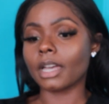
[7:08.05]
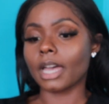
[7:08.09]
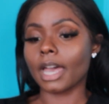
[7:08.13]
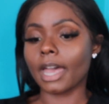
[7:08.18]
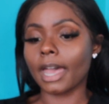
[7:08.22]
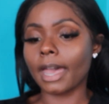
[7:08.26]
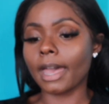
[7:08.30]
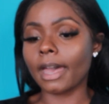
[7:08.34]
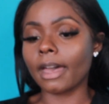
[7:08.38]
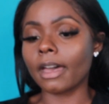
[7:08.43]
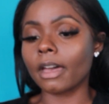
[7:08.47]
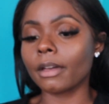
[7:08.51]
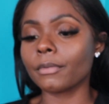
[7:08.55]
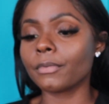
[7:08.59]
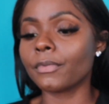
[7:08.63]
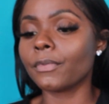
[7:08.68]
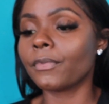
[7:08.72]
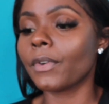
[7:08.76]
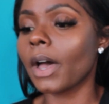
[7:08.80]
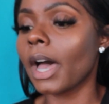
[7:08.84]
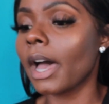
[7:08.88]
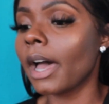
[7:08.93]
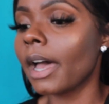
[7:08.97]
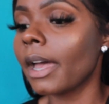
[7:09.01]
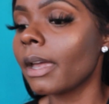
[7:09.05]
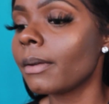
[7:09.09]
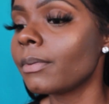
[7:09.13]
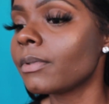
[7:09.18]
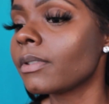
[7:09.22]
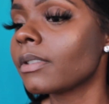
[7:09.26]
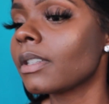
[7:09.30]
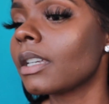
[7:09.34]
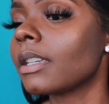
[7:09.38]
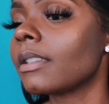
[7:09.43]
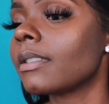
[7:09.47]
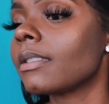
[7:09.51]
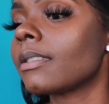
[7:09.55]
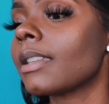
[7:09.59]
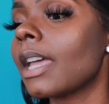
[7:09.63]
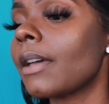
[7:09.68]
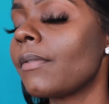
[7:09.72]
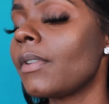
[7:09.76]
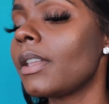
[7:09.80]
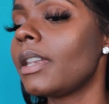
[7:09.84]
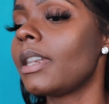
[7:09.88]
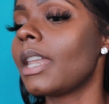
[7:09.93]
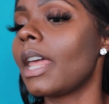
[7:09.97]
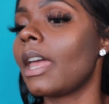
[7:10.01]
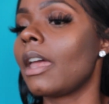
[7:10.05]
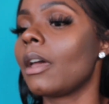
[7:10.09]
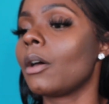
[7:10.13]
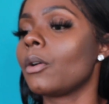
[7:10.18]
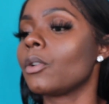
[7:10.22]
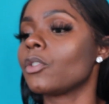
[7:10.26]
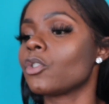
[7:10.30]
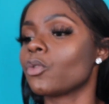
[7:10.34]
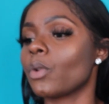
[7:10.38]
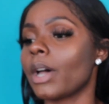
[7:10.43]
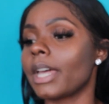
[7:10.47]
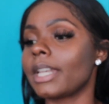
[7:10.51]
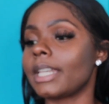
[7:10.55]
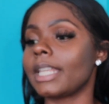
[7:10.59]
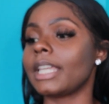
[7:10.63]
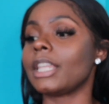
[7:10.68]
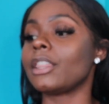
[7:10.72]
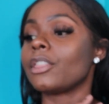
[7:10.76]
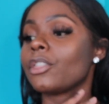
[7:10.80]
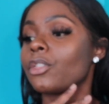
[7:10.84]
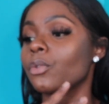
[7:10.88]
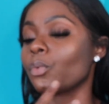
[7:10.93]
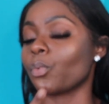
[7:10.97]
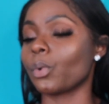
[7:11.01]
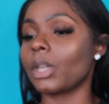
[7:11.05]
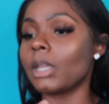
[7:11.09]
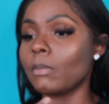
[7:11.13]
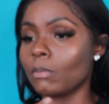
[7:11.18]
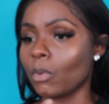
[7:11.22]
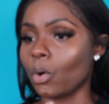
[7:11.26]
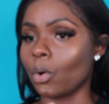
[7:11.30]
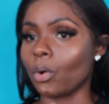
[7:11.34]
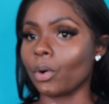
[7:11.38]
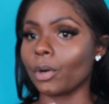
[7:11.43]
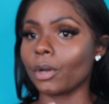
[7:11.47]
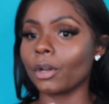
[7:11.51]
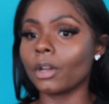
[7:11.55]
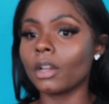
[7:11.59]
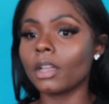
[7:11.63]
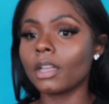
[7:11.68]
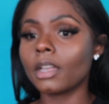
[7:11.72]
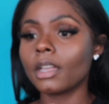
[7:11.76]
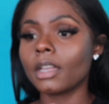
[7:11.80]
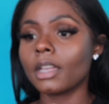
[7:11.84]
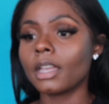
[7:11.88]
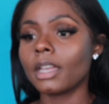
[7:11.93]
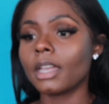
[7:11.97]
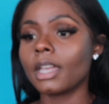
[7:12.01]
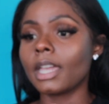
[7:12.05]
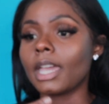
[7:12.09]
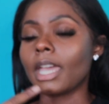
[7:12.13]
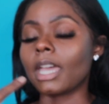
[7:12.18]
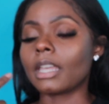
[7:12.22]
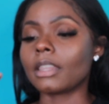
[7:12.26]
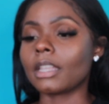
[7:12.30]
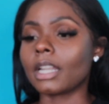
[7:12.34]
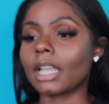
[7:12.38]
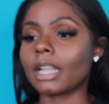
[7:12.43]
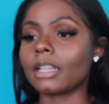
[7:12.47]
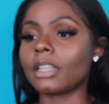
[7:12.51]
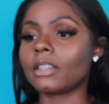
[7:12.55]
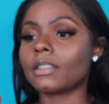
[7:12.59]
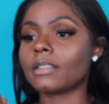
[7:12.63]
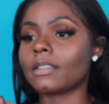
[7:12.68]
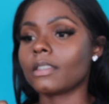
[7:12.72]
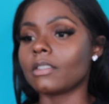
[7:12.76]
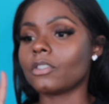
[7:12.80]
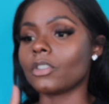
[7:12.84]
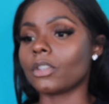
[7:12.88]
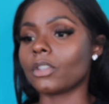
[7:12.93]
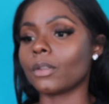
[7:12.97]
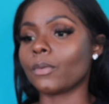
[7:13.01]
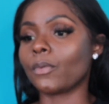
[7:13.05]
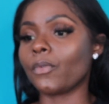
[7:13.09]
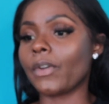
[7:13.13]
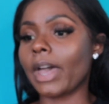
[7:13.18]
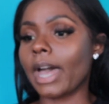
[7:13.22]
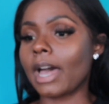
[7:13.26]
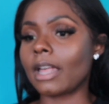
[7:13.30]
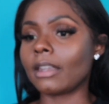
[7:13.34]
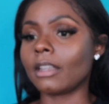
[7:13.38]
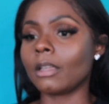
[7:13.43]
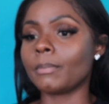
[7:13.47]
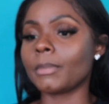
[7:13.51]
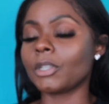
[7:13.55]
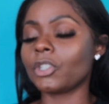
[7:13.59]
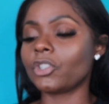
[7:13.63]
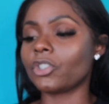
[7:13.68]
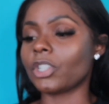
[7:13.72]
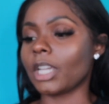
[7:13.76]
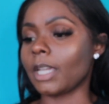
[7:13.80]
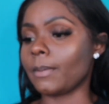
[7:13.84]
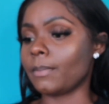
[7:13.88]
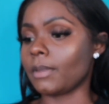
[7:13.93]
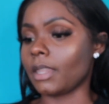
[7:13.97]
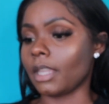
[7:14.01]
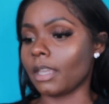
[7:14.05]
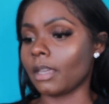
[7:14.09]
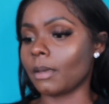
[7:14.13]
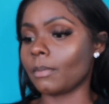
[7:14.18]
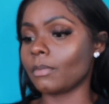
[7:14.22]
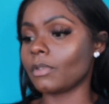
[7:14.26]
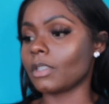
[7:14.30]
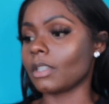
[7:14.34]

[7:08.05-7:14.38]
I have five, six, seven nails so I need three more and then I need to just file them and shape them.